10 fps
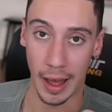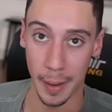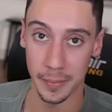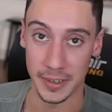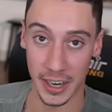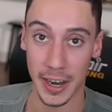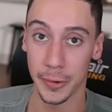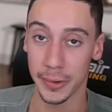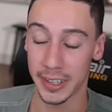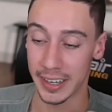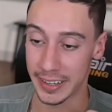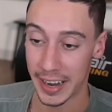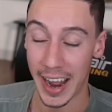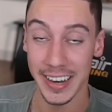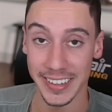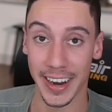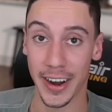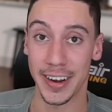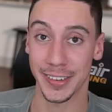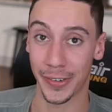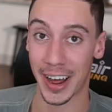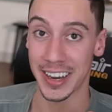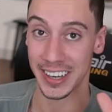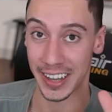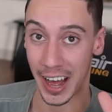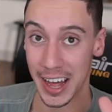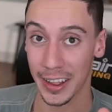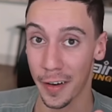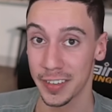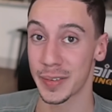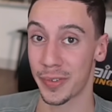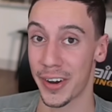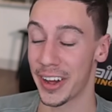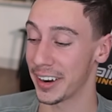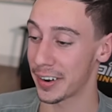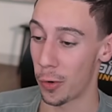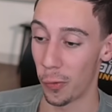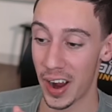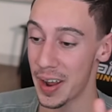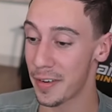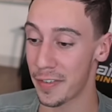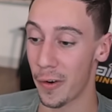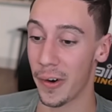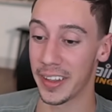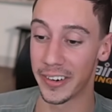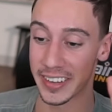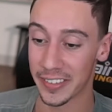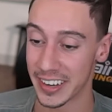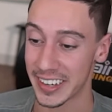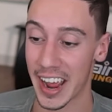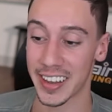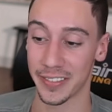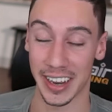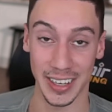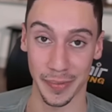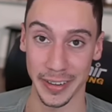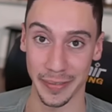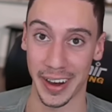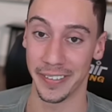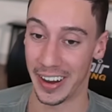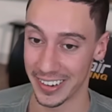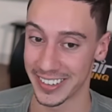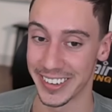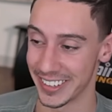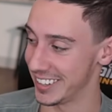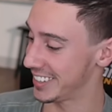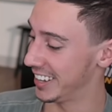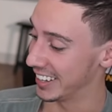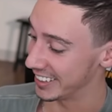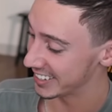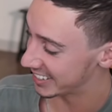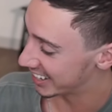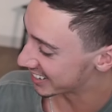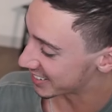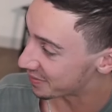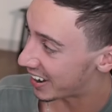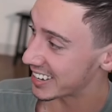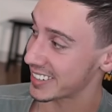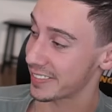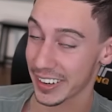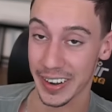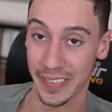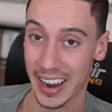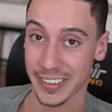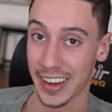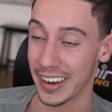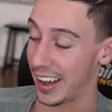I'm genuinely dead serious when I say that I love this product. Way before there was even a chance of me getting sponsored by them, I was using this thing. This thing is the best freaking mousepad.